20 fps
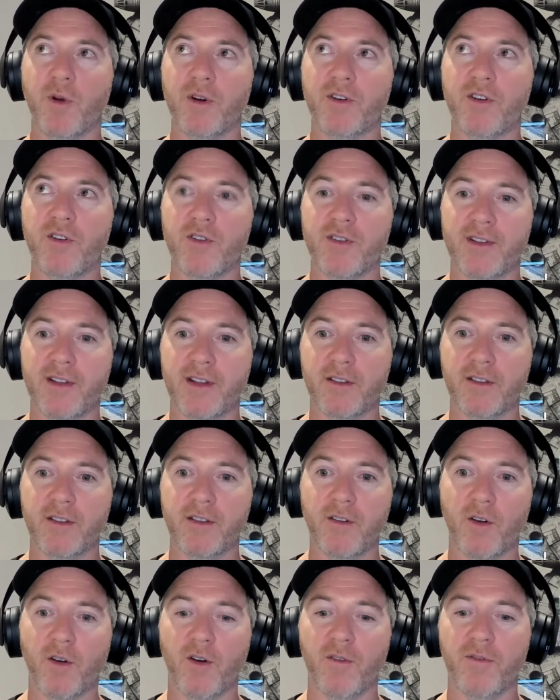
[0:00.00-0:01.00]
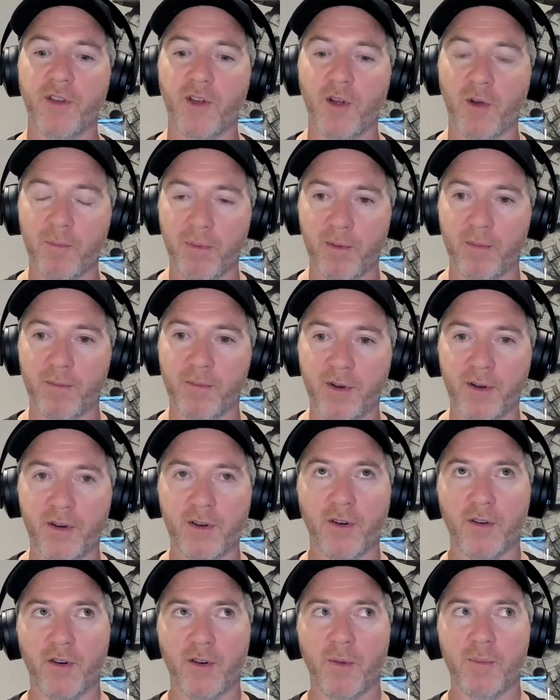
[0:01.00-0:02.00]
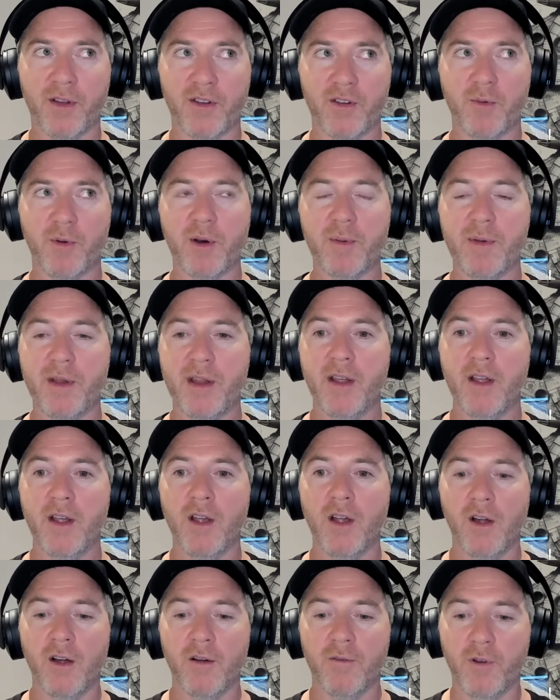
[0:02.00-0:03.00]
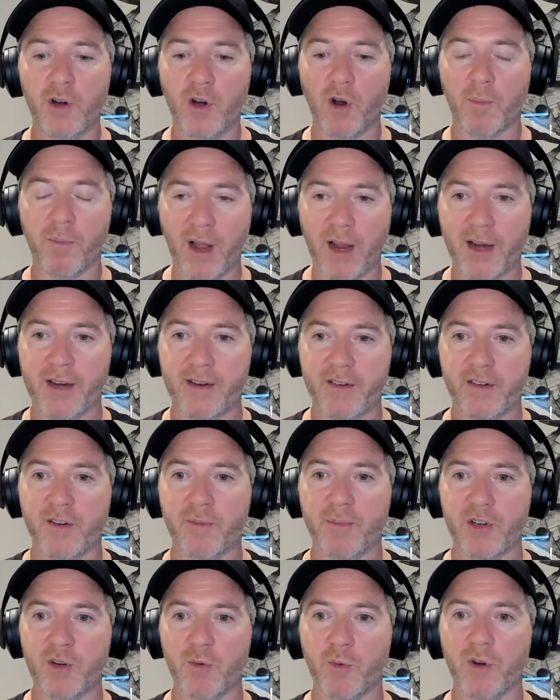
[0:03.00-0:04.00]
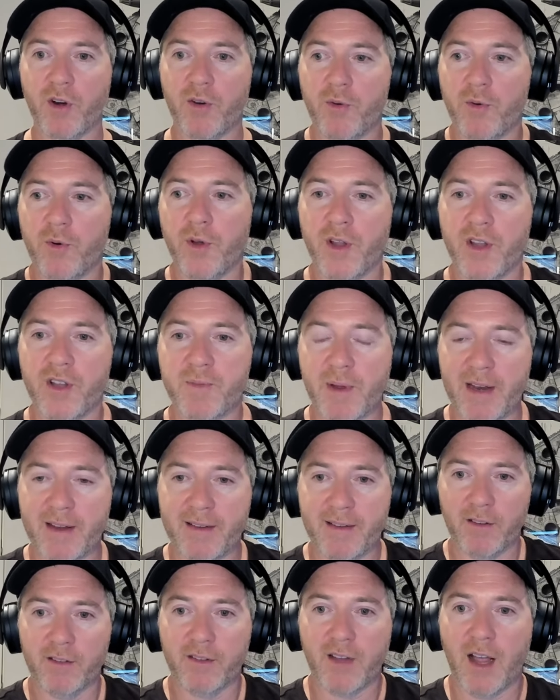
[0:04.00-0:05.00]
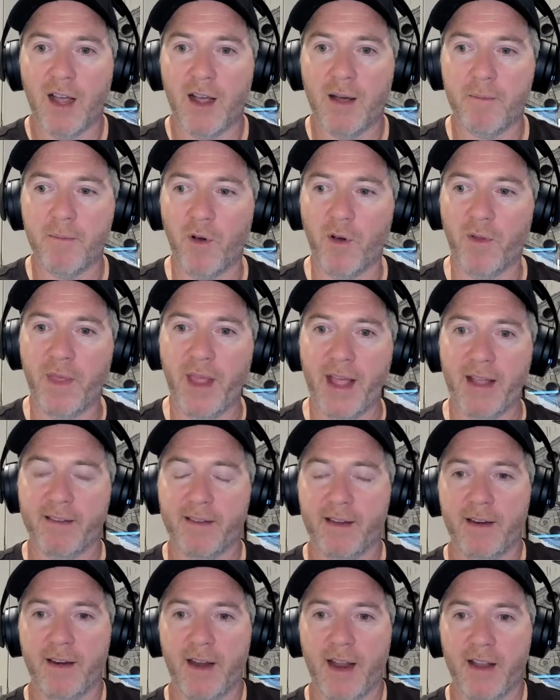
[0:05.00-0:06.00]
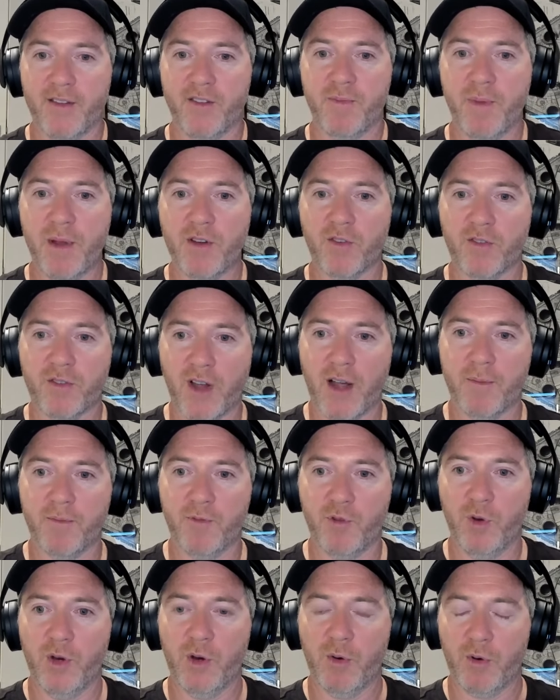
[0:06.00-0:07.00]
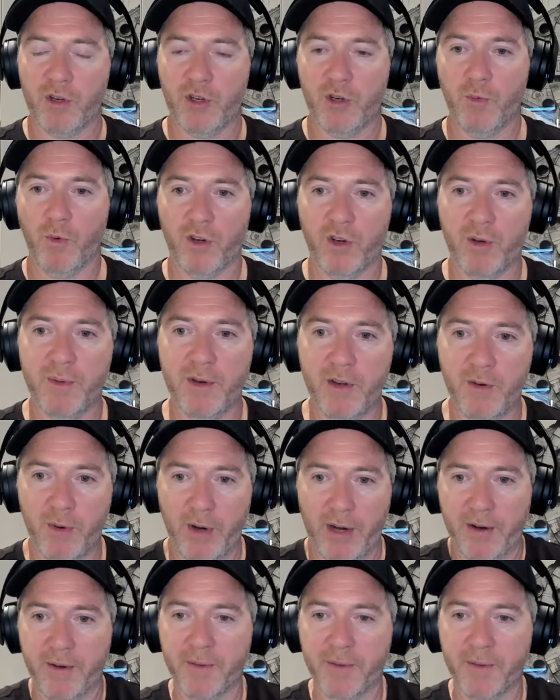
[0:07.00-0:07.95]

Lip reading: do as little of the non-compliance. You want to be fully compliant, etc. But you want to spend as little time on that and spend your time doing what you want to be doing